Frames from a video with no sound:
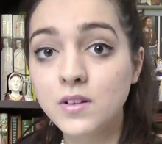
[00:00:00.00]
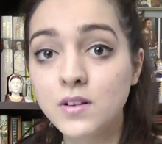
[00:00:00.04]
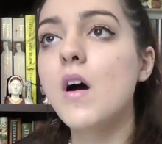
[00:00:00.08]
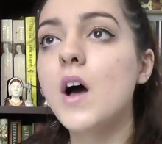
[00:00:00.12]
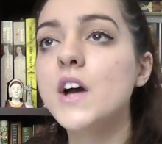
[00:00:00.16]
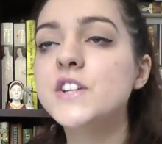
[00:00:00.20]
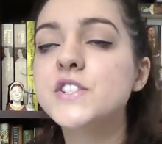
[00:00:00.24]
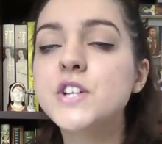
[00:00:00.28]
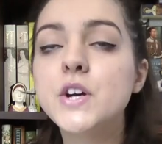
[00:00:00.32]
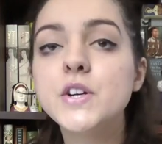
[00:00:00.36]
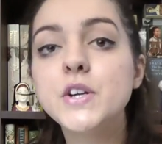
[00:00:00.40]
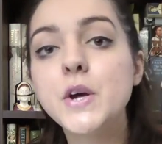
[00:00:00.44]

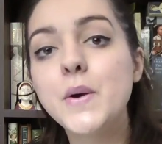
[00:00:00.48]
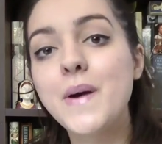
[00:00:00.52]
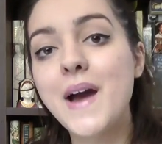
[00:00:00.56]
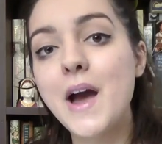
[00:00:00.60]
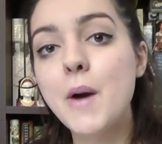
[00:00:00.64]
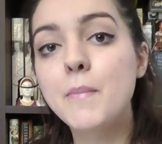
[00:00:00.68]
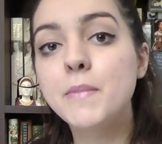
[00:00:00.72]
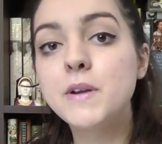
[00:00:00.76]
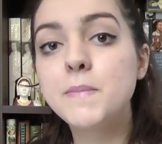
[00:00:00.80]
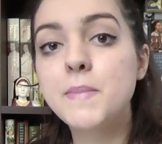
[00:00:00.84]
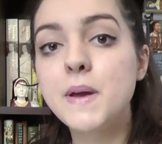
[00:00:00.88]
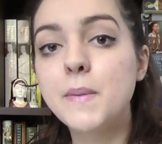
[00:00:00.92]
I don't know
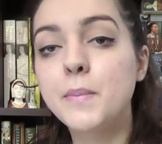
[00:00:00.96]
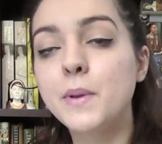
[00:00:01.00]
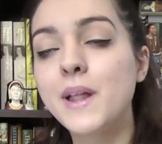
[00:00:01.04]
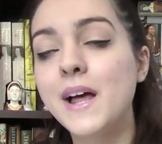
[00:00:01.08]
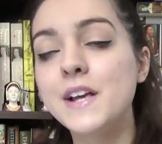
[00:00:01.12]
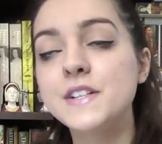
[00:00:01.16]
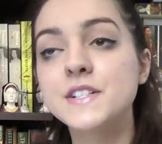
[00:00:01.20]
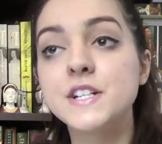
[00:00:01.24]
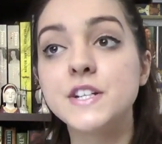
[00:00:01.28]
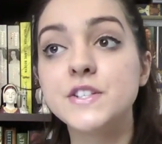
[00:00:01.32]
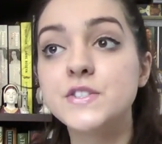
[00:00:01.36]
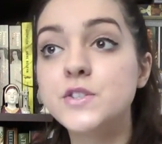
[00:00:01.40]
how many people
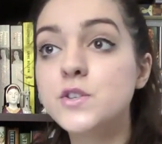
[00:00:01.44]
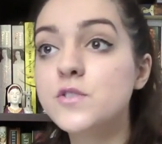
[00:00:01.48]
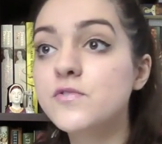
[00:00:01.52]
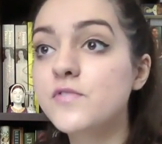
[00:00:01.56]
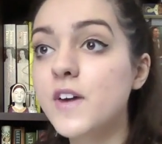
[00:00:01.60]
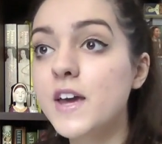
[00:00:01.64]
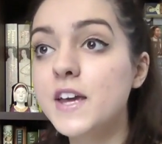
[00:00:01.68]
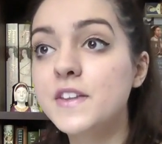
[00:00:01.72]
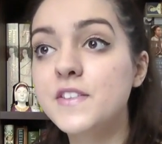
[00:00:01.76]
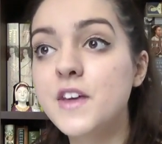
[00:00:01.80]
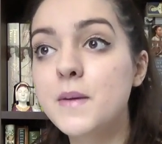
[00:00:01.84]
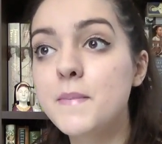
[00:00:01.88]
actually do
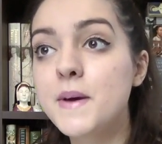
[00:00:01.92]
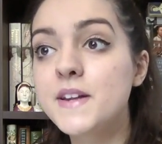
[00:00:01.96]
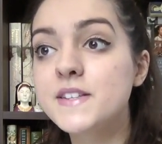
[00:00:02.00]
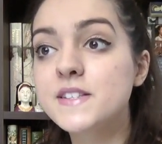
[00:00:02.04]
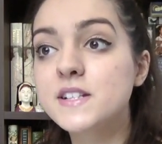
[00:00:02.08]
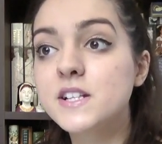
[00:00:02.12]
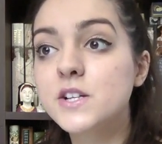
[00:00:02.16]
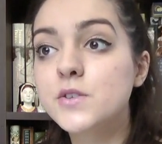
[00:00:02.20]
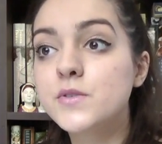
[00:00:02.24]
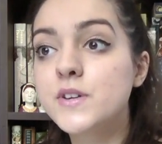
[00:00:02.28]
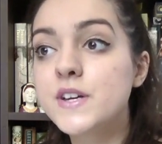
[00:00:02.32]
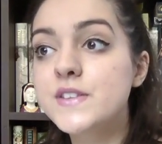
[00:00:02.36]
fake their
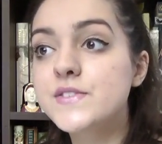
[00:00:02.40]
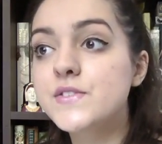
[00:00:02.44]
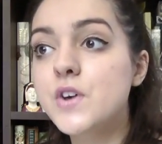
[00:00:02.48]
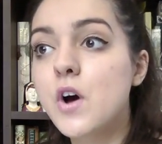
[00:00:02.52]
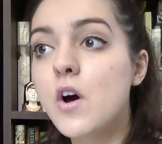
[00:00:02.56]
mental illness.